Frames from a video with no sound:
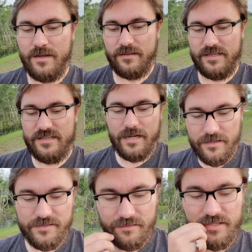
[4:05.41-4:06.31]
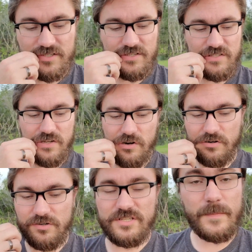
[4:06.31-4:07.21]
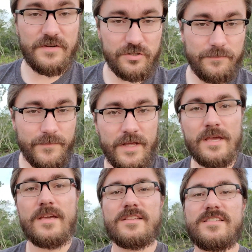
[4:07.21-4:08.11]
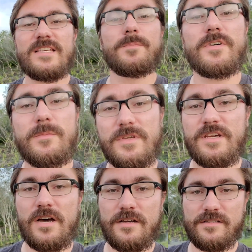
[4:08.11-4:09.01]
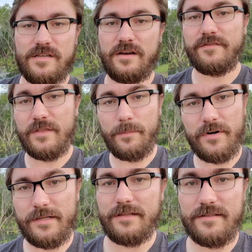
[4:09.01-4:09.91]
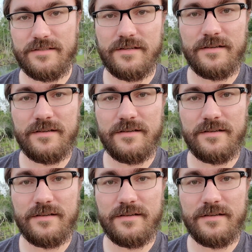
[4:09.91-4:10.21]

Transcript: These constellations are special simply because of the planets.